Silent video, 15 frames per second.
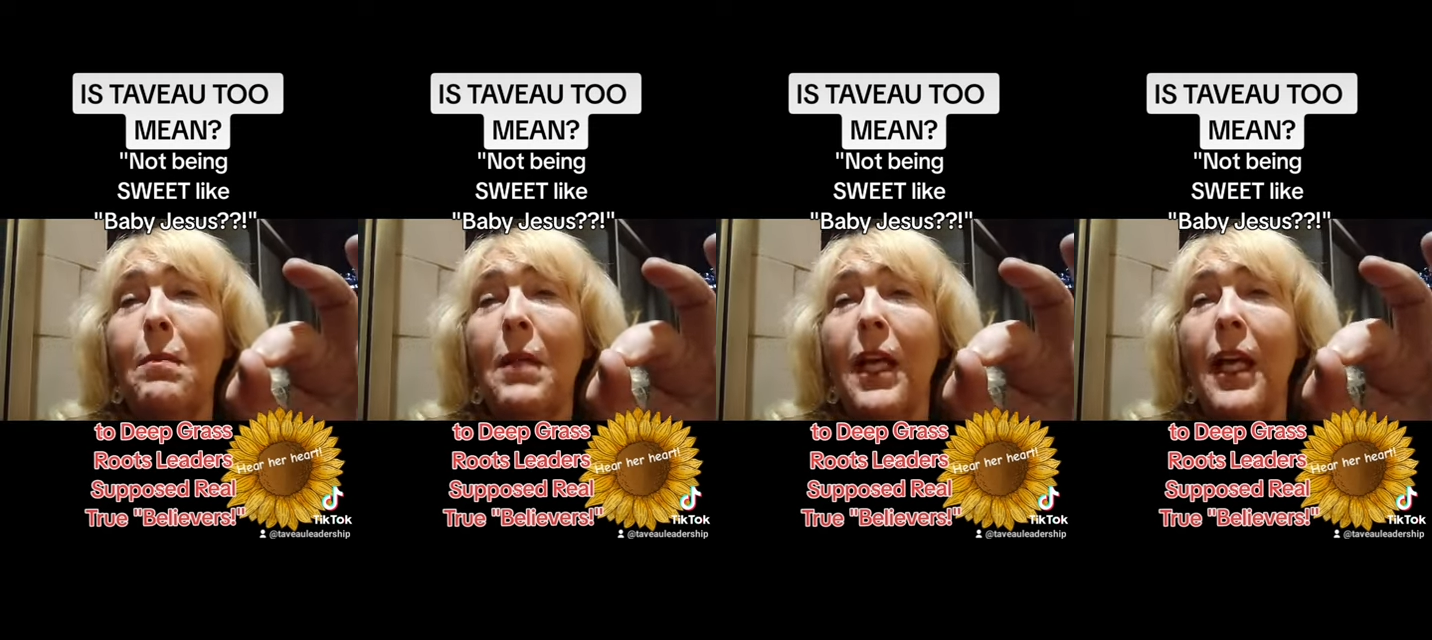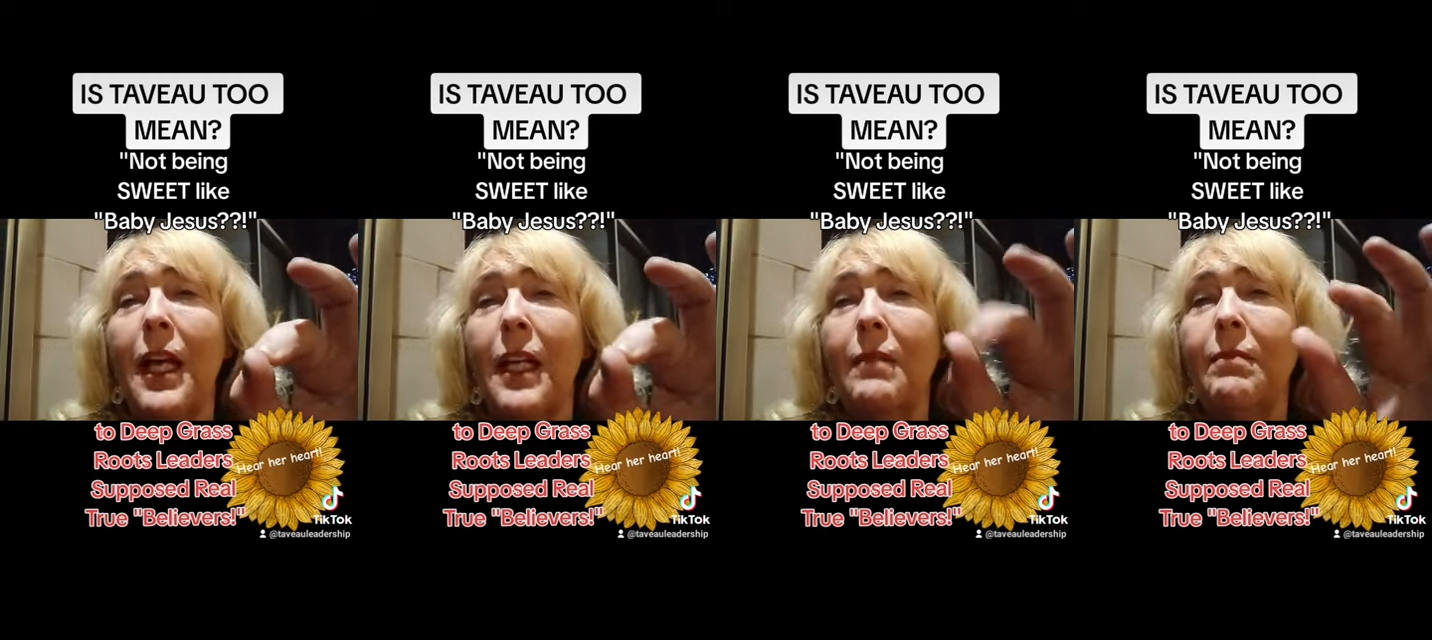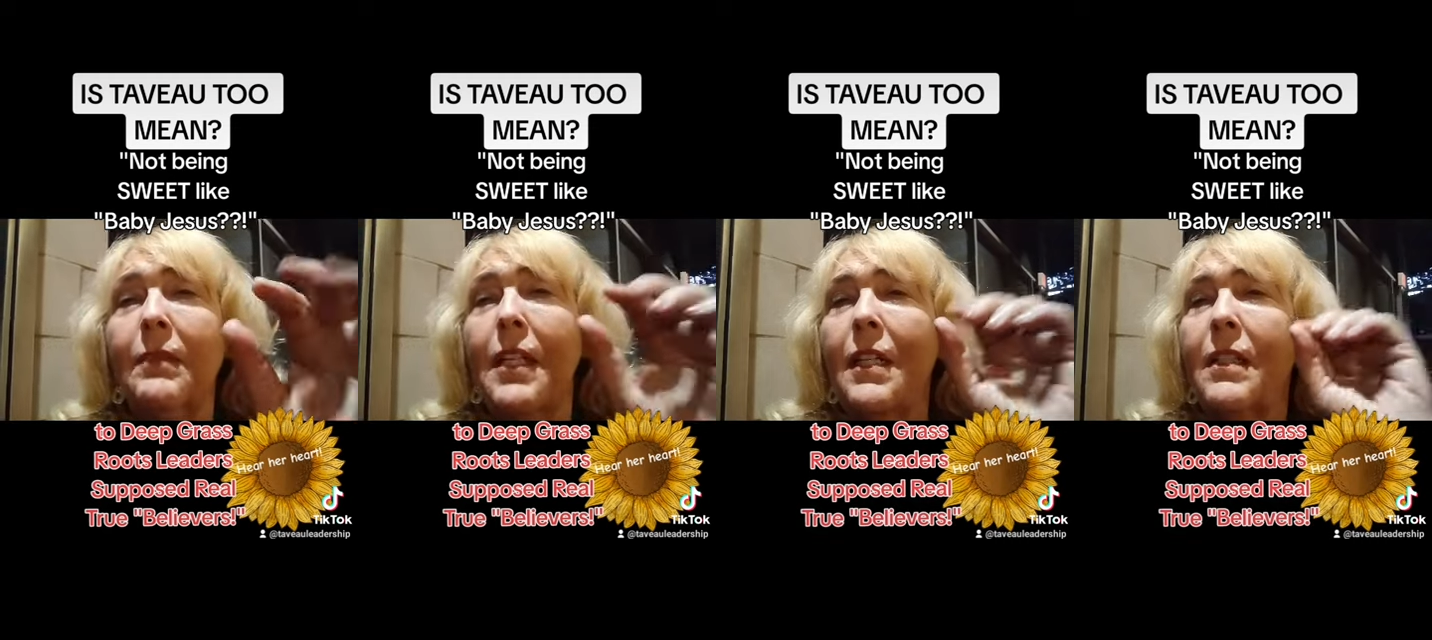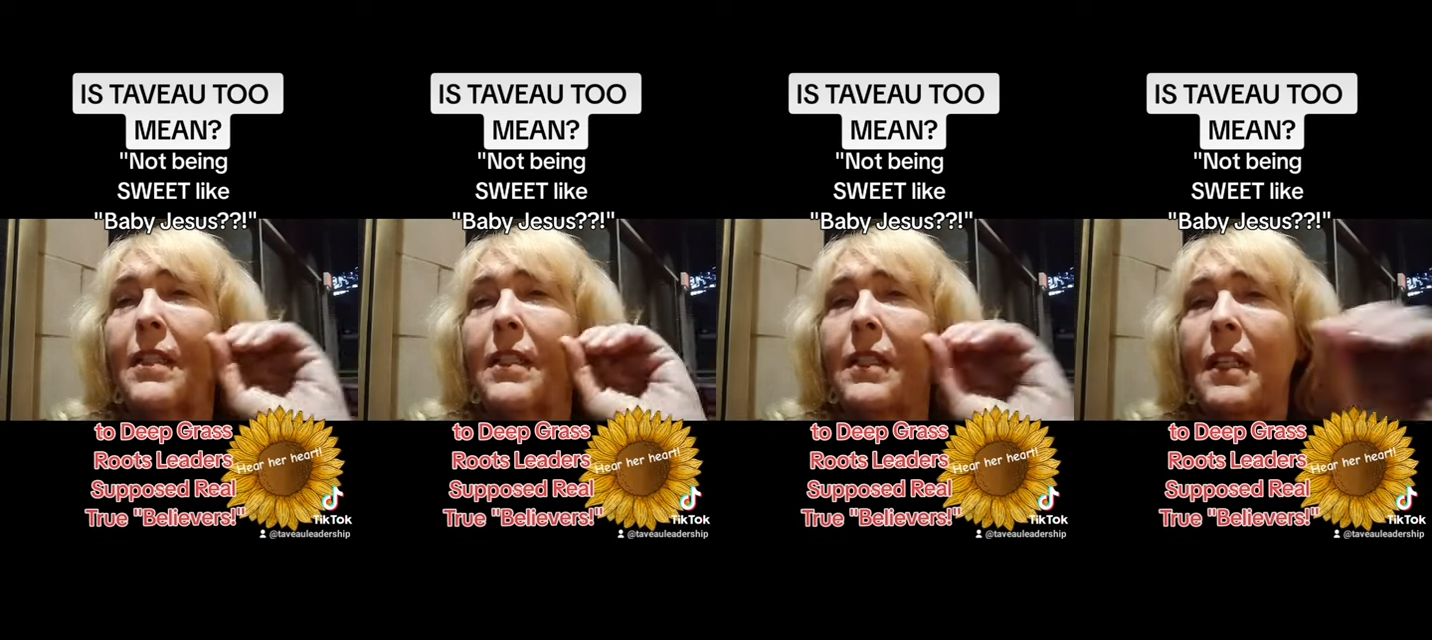line.
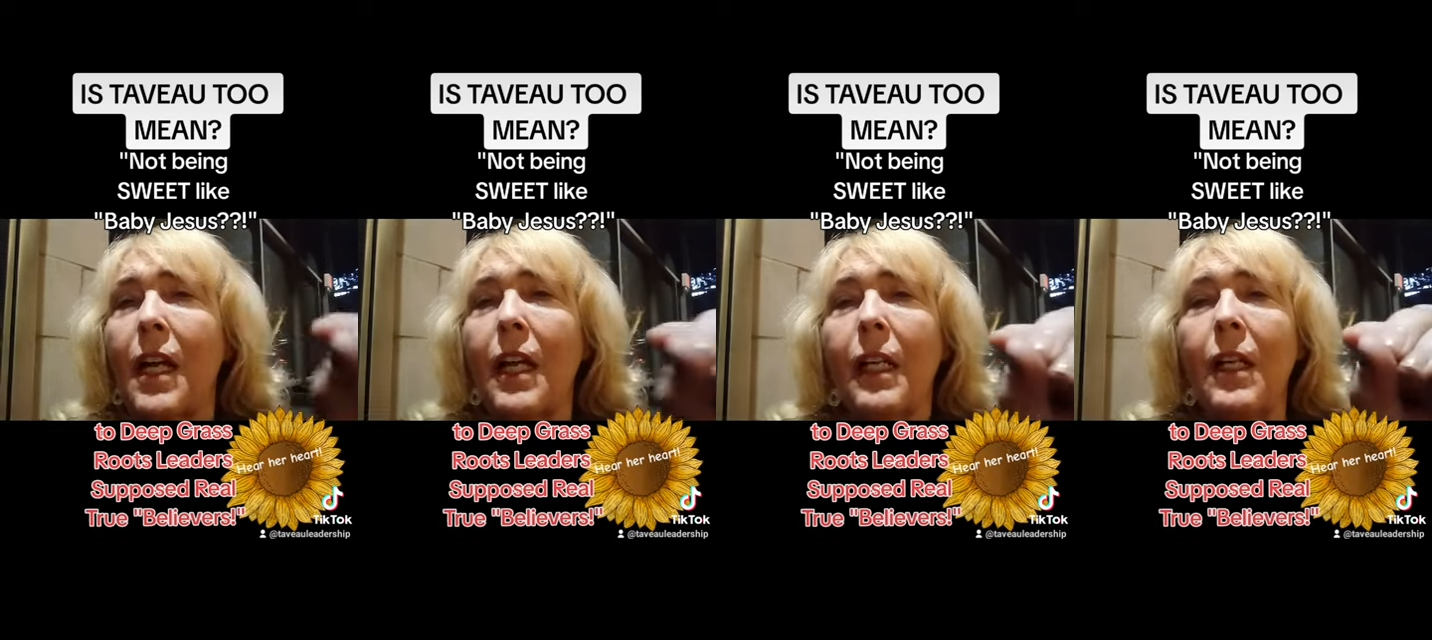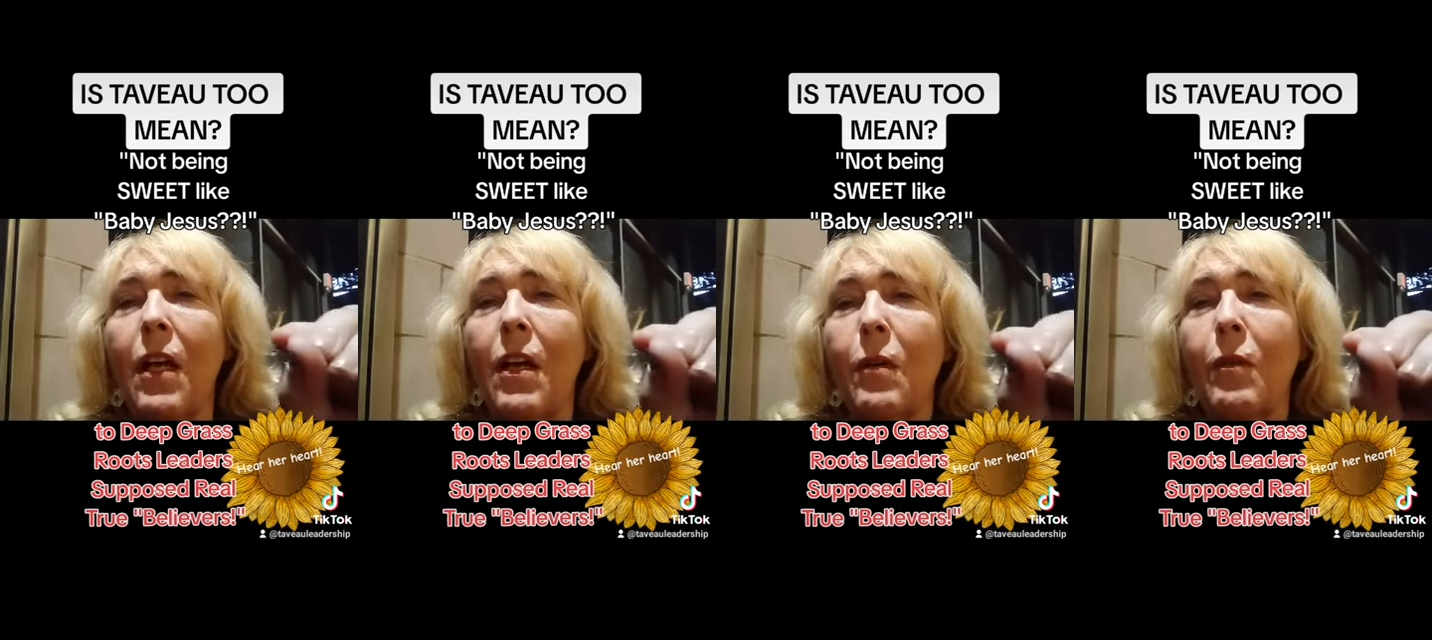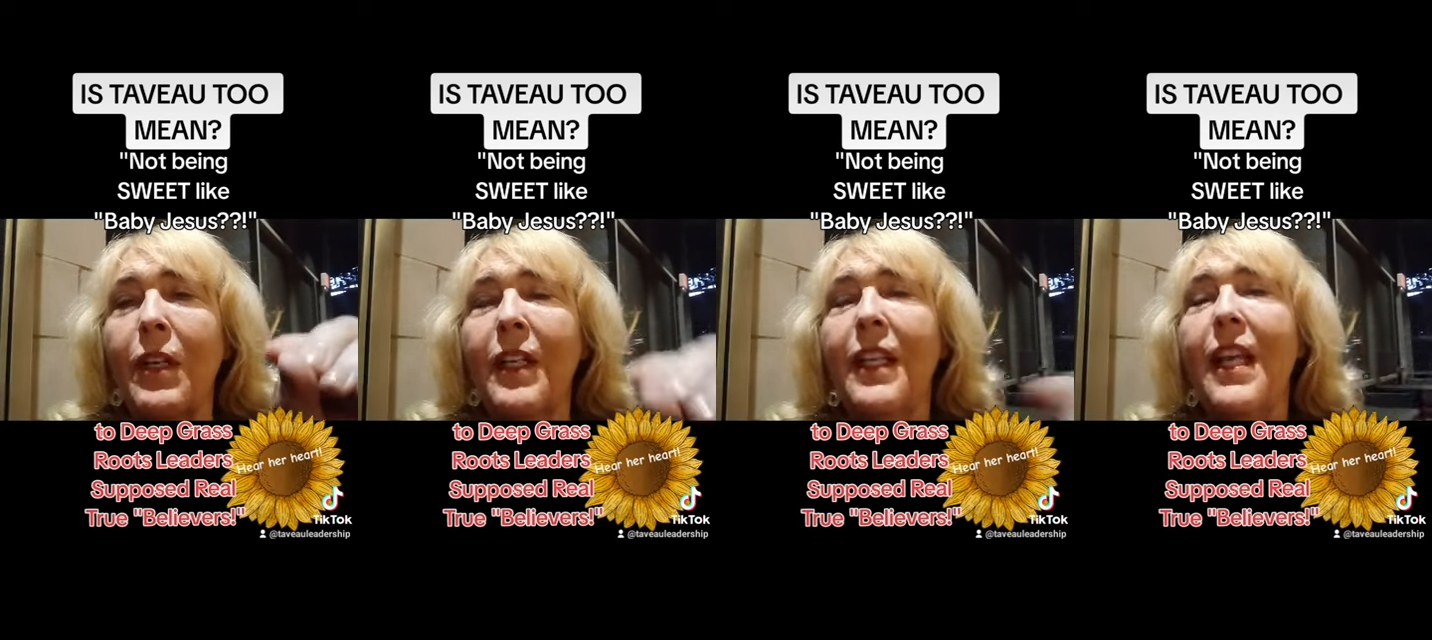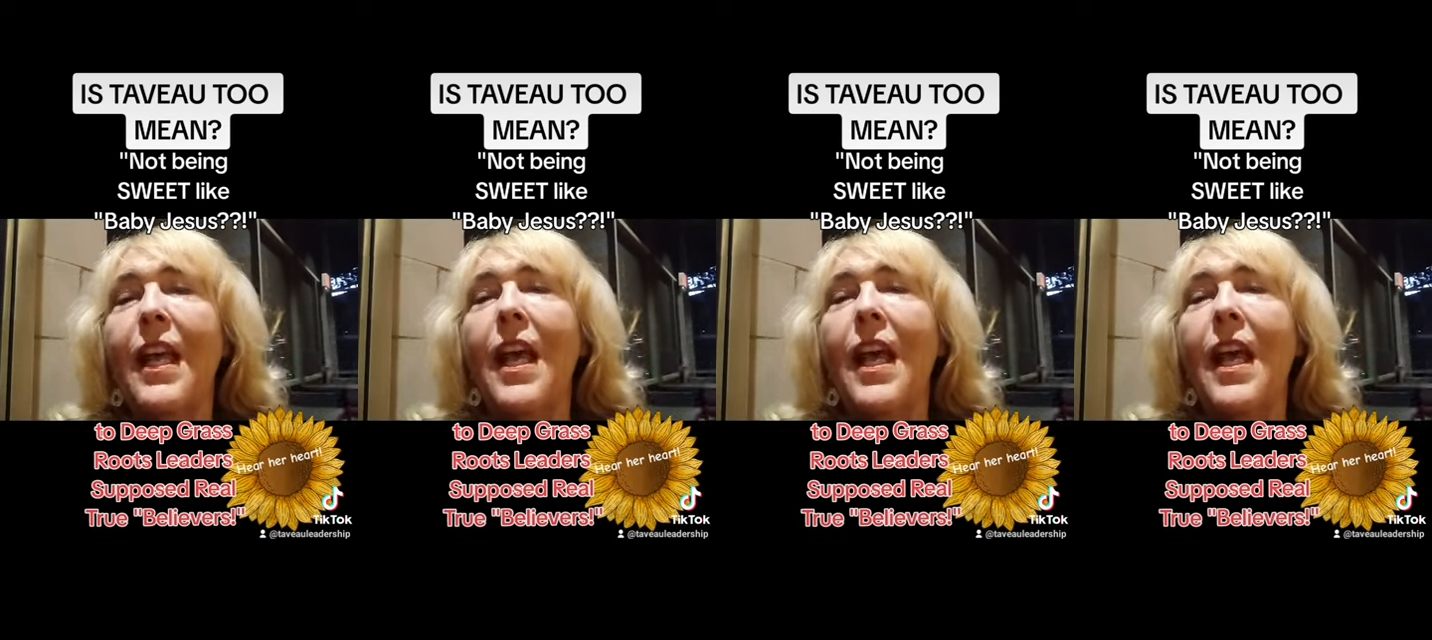This is not a long one.